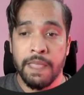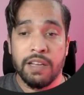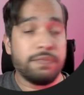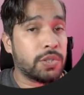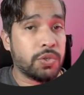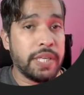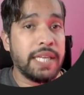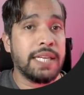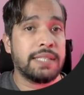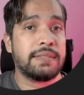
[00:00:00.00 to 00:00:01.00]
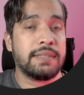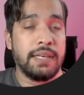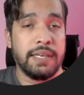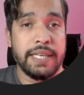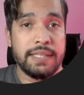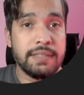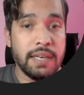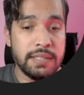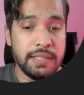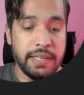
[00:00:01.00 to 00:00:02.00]
For today, let's get
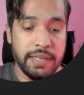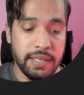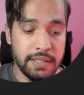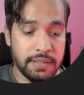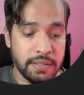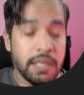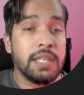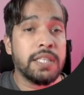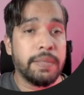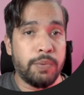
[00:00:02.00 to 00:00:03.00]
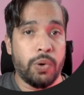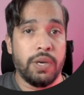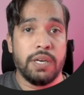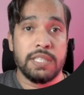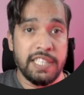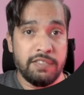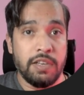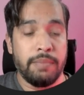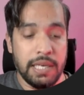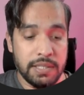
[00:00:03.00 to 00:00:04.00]
started and let's deploy a SQL
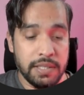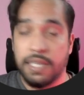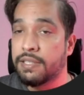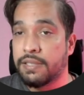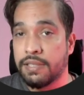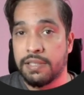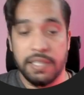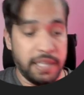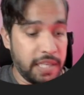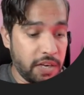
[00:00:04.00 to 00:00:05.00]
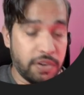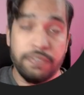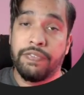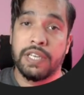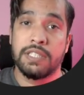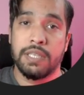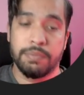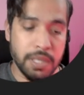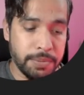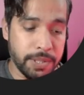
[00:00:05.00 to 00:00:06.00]
managed instance in our fresh
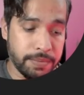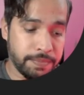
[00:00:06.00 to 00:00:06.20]
subscription.